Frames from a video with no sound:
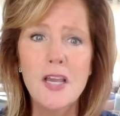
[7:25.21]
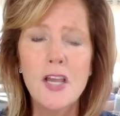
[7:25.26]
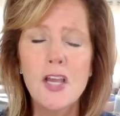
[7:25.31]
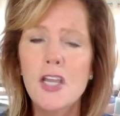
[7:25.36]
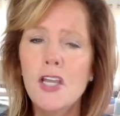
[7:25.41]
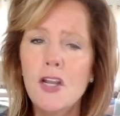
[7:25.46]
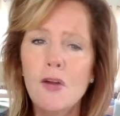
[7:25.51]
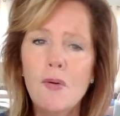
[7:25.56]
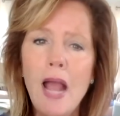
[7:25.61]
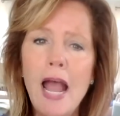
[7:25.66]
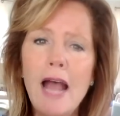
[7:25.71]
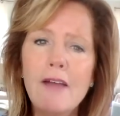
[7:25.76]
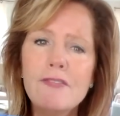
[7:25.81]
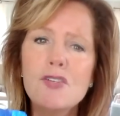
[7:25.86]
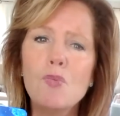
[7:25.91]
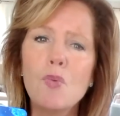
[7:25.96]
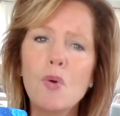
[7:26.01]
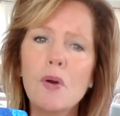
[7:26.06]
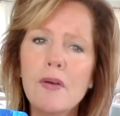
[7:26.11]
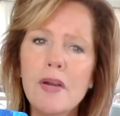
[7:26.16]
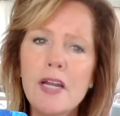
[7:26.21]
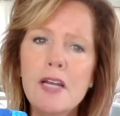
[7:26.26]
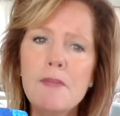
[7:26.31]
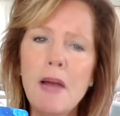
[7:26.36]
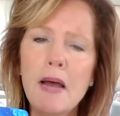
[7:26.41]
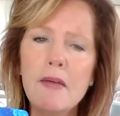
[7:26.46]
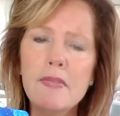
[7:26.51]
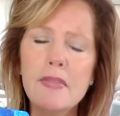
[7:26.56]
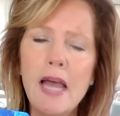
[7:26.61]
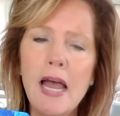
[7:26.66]
You don't have to worry
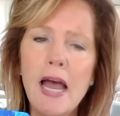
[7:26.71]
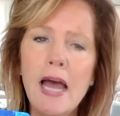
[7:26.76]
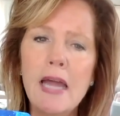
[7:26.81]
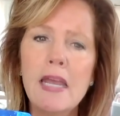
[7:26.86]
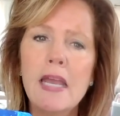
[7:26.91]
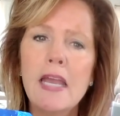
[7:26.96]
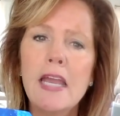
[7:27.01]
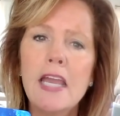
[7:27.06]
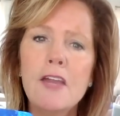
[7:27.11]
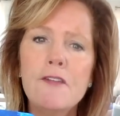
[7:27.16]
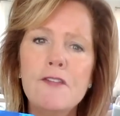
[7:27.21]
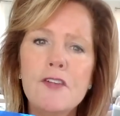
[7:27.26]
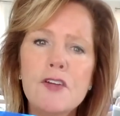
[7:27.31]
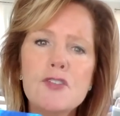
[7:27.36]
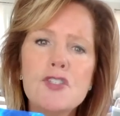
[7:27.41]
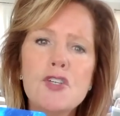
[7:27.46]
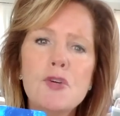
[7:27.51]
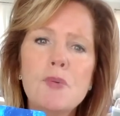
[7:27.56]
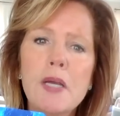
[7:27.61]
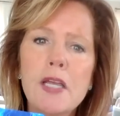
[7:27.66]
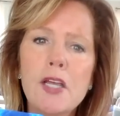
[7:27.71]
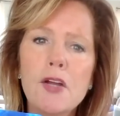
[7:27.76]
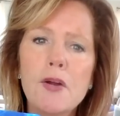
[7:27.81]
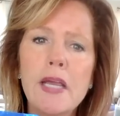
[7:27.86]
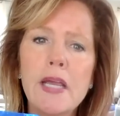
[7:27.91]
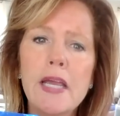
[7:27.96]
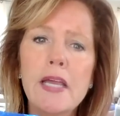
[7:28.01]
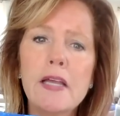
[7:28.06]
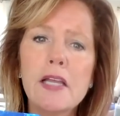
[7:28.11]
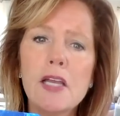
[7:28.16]
about that if you're doing your
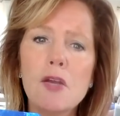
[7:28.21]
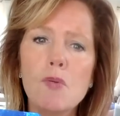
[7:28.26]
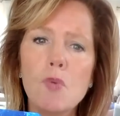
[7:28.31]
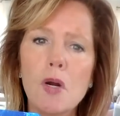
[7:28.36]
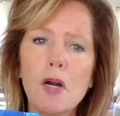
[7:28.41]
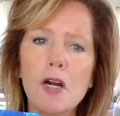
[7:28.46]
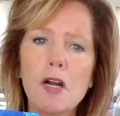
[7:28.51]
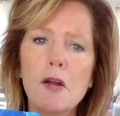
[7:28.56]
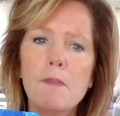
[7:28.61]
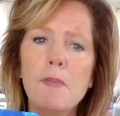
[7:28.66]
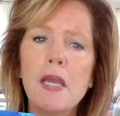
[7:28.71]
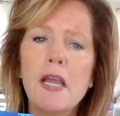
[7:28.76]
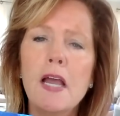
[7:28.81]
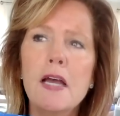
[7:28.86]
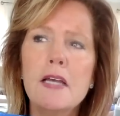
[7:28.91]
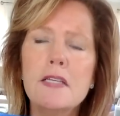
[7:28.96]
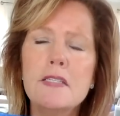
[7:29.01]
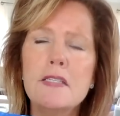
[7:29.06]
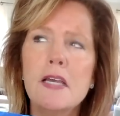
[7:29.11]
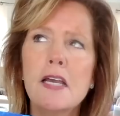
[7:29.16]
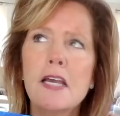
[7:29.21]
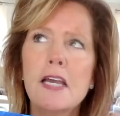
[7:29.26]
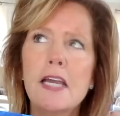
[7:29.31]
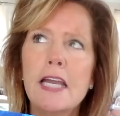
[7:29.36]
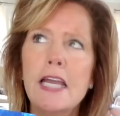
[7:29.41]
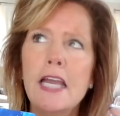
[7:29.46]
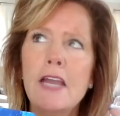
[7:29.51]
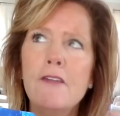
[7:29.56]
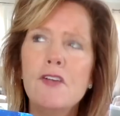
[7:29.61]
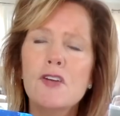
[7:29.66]
healing work because
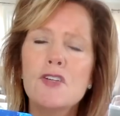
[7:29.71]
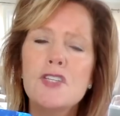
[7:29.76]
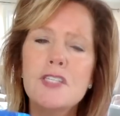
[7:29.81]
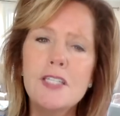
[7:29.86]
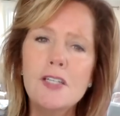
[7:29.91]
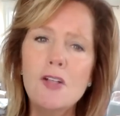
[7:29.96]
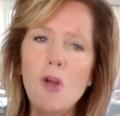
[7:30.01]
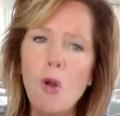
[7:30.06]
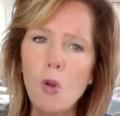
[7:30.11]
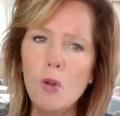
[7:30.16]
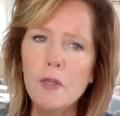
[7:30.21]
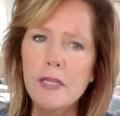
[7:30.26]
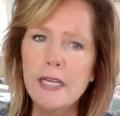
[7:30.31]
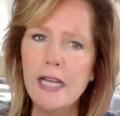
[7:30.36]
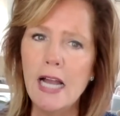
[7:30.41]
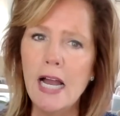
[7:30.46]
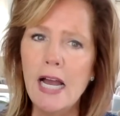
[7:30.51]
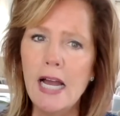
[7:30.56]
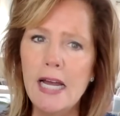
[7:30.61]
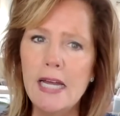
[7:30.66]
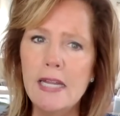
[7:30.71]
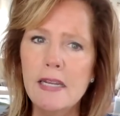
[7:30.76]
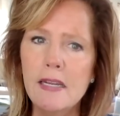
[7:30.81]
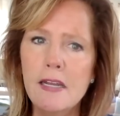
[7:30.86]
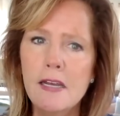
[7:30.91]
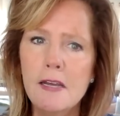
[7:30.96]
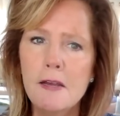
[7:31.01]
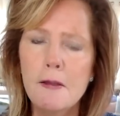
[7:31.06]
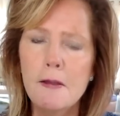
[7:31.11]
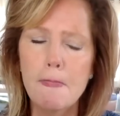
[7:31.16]
if you're still holding on
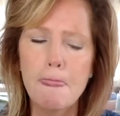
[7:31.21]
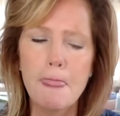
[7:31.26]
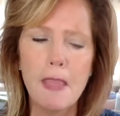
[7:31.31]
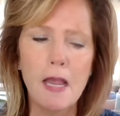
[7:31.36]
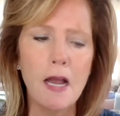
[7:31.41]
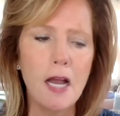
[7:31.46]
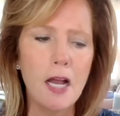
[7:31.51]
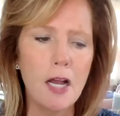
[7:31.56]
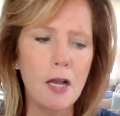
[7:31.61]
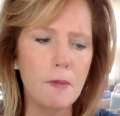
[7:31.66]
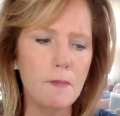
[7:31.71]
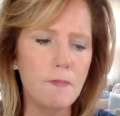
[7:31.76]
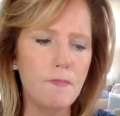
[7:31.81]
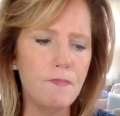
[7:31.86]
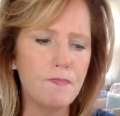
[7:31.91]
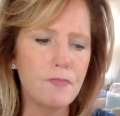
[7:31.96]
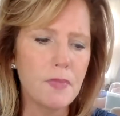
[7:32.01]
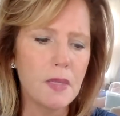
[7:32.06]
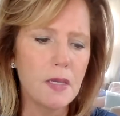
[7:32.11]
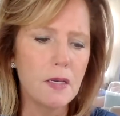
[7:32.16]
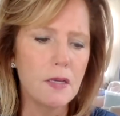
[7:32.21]
um,